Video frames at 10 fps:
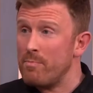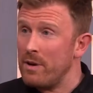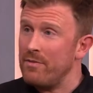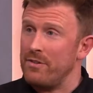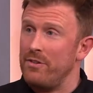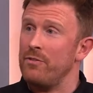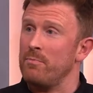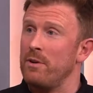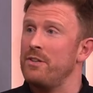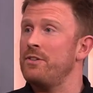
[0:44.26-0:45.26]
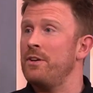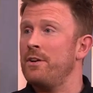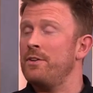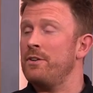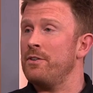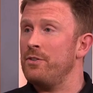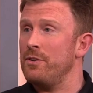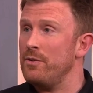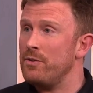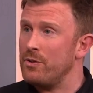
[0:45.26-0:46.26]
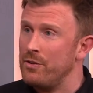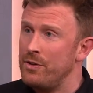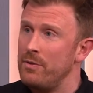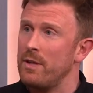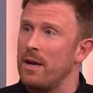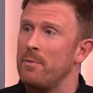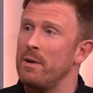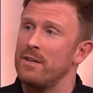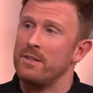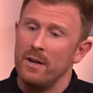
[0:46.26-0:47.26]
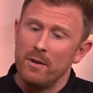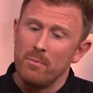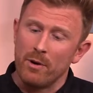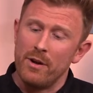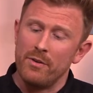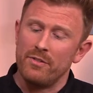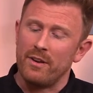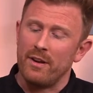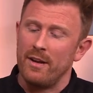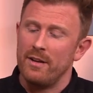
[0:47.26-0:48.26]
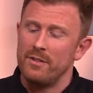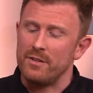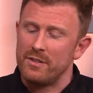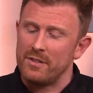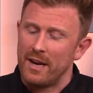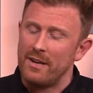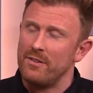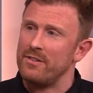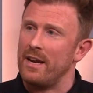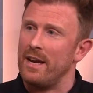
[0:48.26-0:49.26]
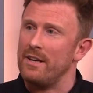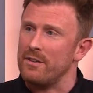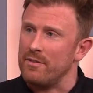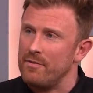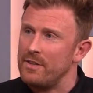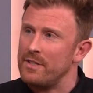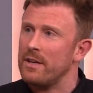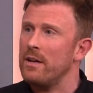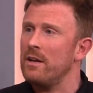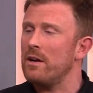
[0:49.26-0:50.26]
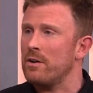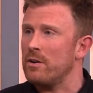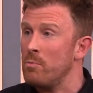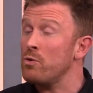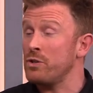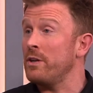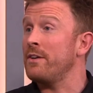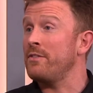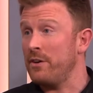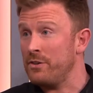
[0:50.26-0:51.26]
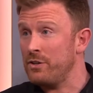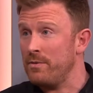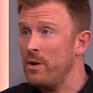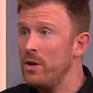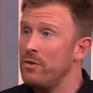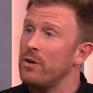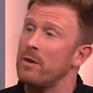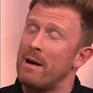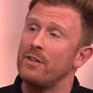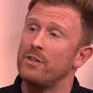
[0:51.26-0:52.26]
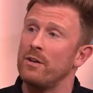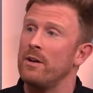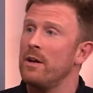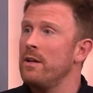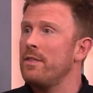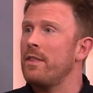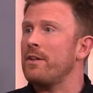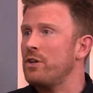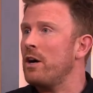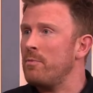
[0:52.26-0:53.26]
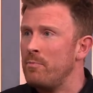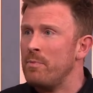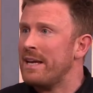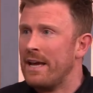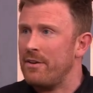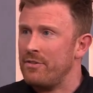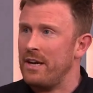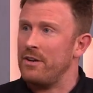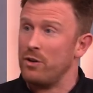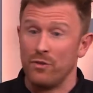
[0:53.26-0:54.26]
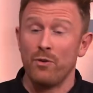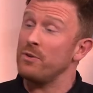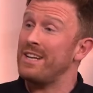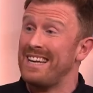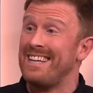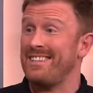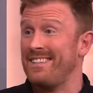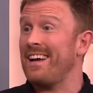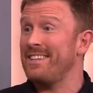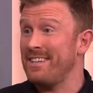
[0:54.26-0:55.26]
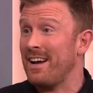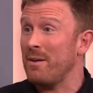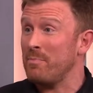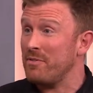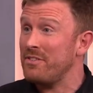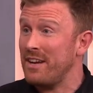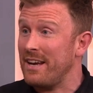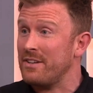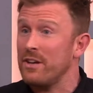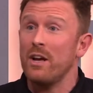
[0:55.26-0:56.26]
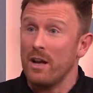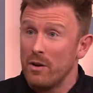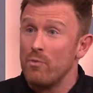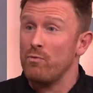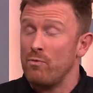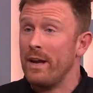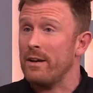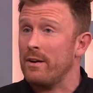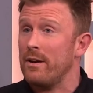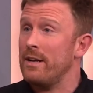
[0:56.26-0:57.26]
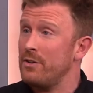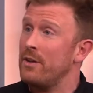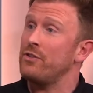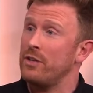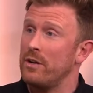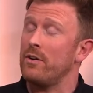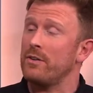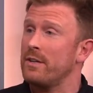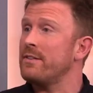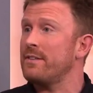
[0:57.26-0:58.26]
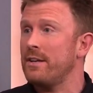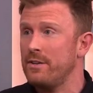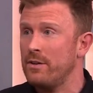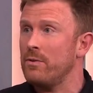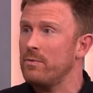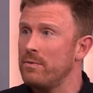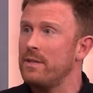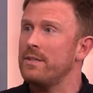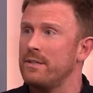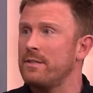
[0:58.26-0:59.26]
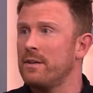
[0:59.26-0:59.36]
decision by Jacinda Ardern to do that, because burnout is a sustained state of physical or emotional exhaustion. You can imagine that job of being head of state is going to lead to that type of state regularly. And she called it and said, you know, this is